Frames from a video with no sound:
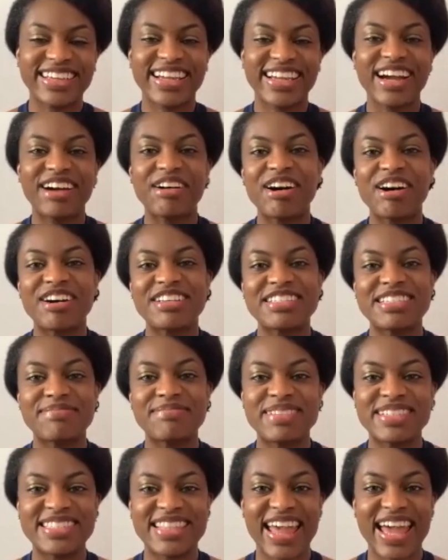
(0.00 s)
How awesome
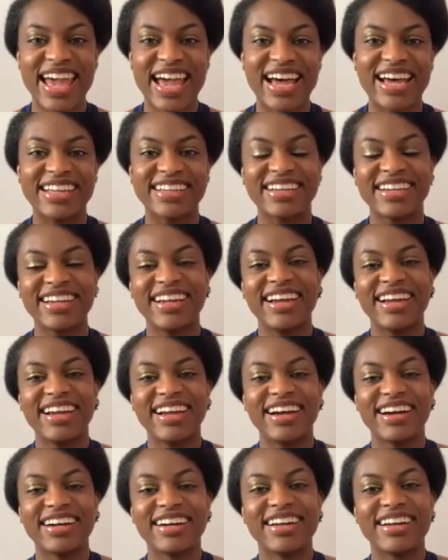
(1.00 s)
is that?
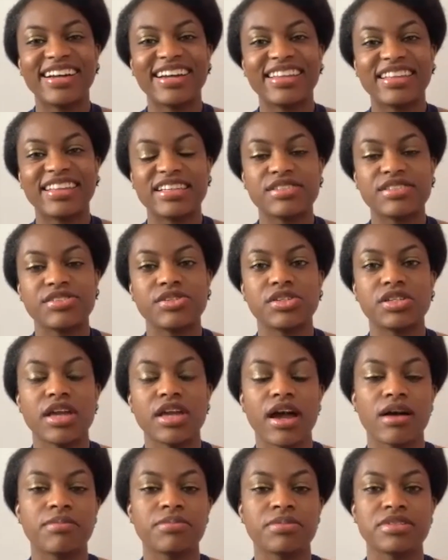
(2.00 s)
And then she
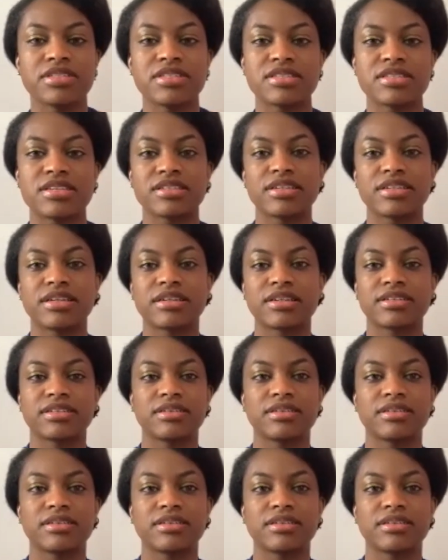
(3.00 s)
happens to like